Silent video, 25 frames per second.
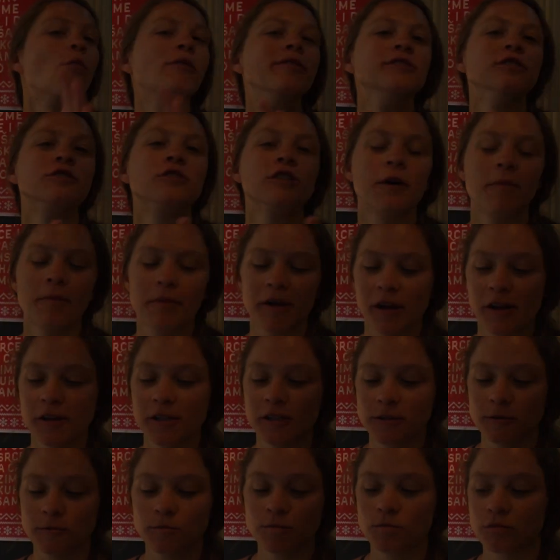When you come
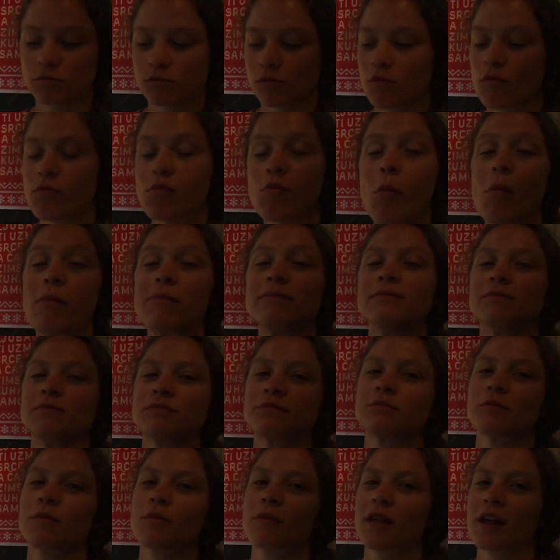here,
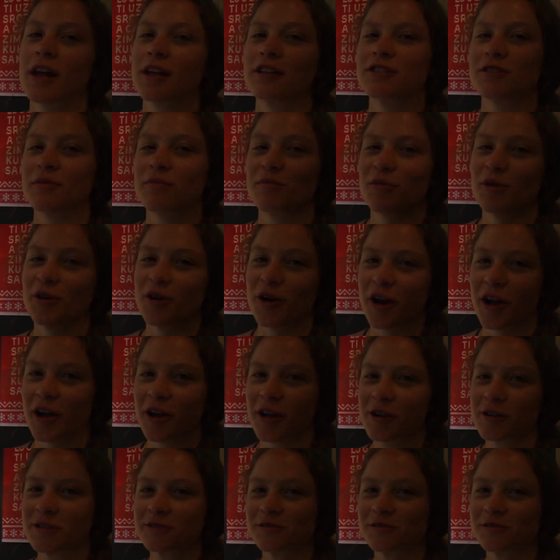get some burek.